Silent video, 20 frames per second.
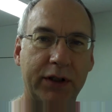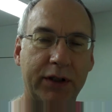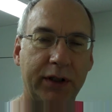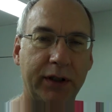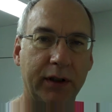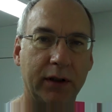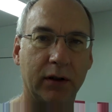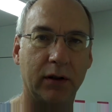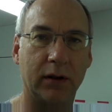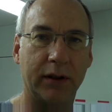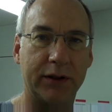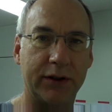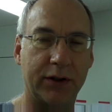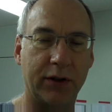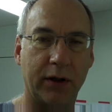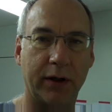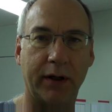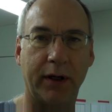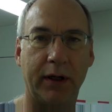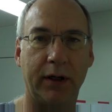steel
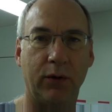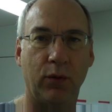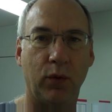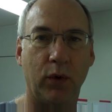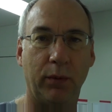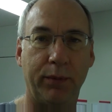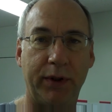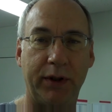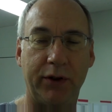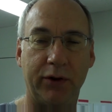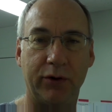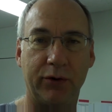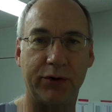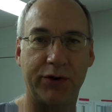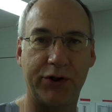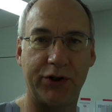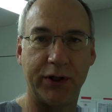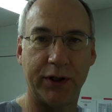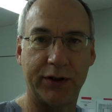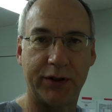will be
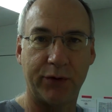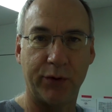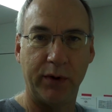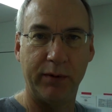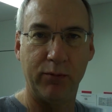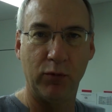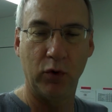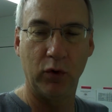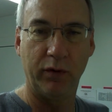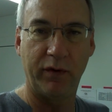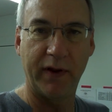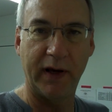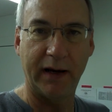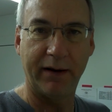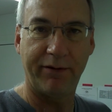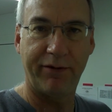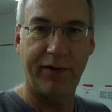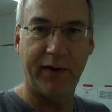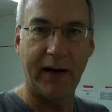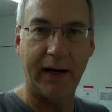used just to remove
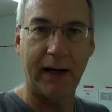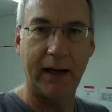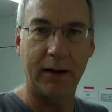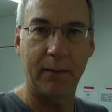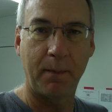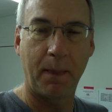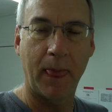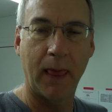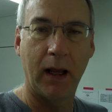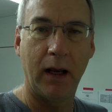that fat.